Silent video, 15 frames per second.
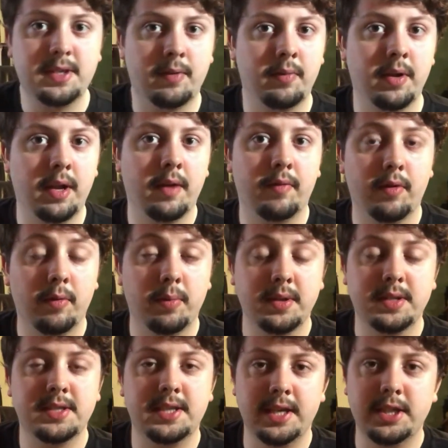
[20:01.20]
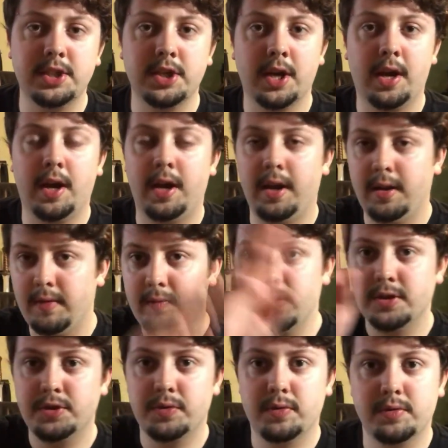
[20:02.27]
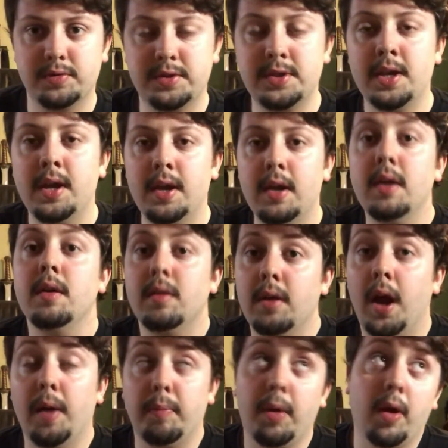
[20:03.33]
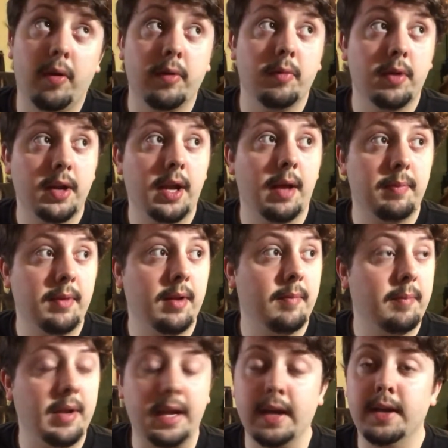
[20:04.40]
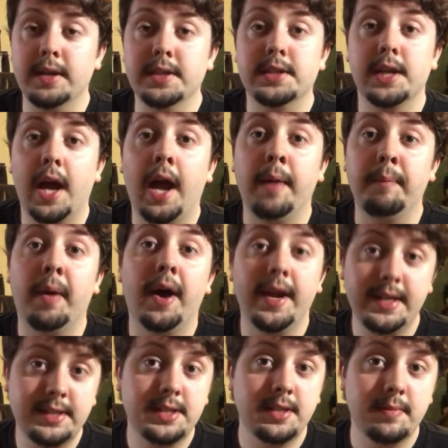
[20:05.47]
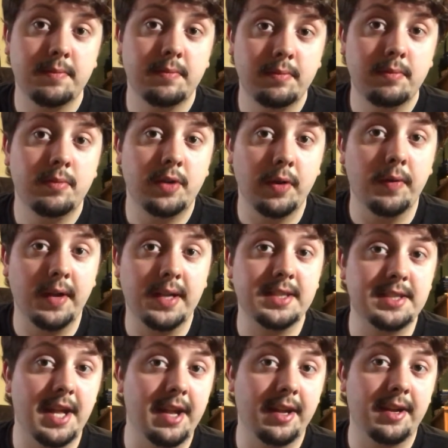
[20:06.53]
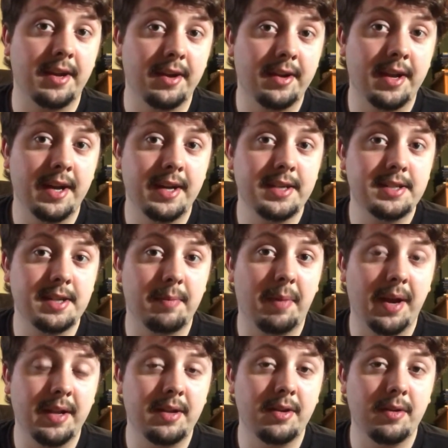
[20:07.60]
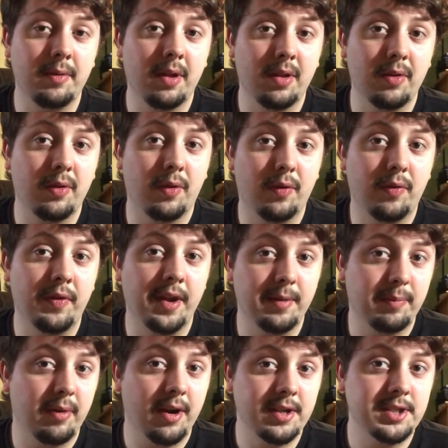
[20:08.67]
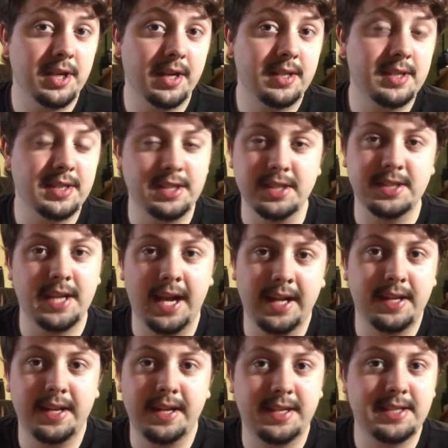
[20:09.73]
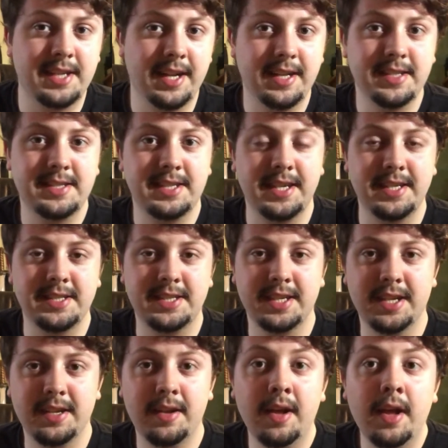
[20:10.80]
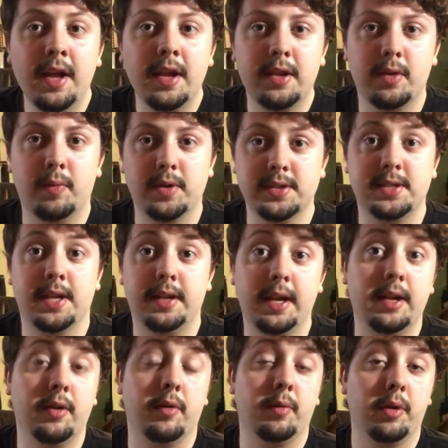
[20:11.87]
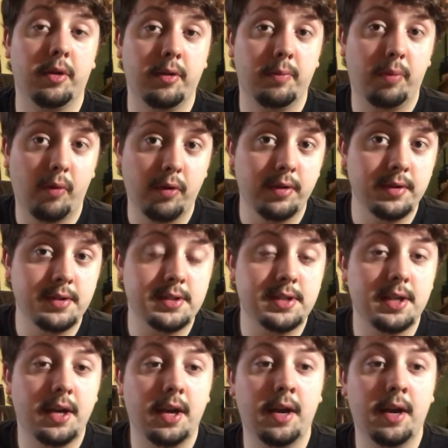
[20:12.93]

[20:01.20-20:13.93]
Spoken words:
and whatever with the CGI and the visuals, I probably would have kept it because I might do an extended cut, guys. I might do a little fan project, just add the extended scenes in, the ones I think are really important,